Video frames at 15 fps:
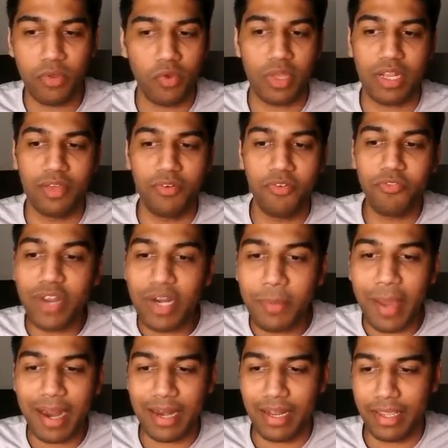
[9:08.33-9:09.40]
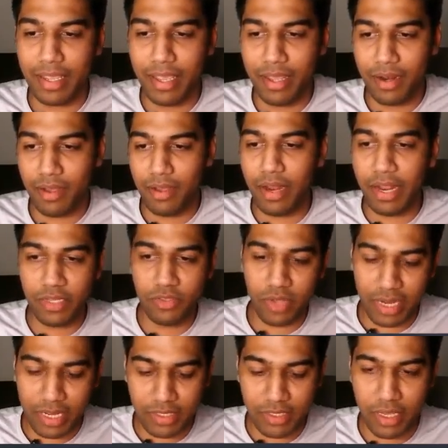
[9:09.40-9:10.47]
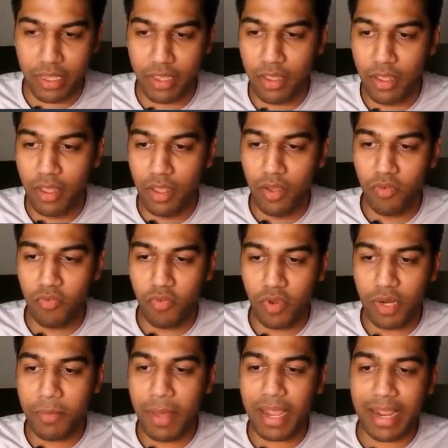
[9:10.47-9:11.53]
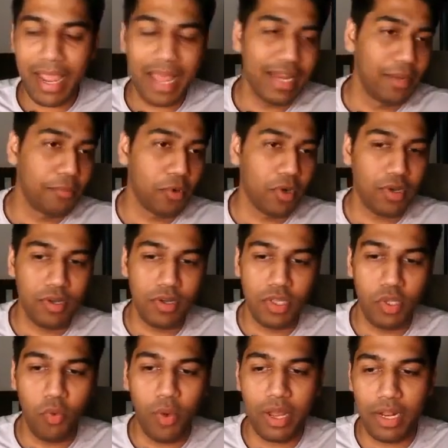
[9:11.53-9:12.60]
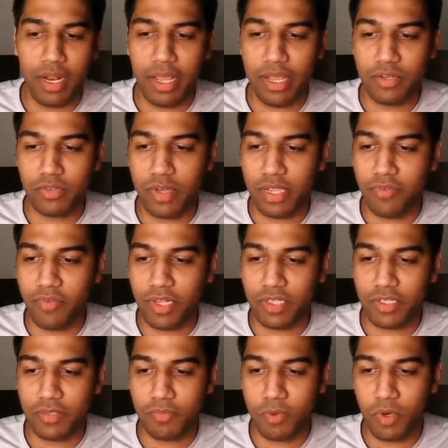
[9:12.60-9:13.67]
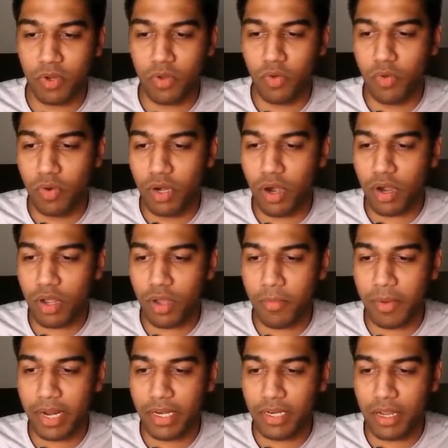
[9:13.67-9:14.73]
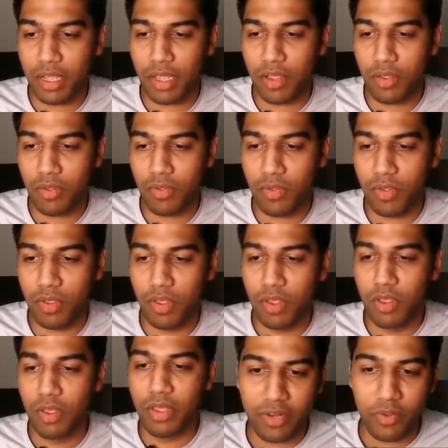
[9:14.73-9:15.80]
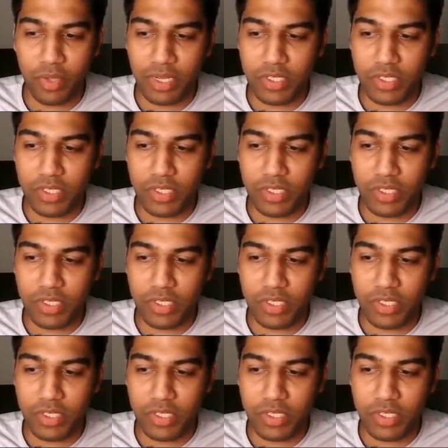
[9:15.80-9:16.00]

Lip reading: you can give a feedback link here, right? So I can say feedback and input a URL here. So if I just put google.com right now, you can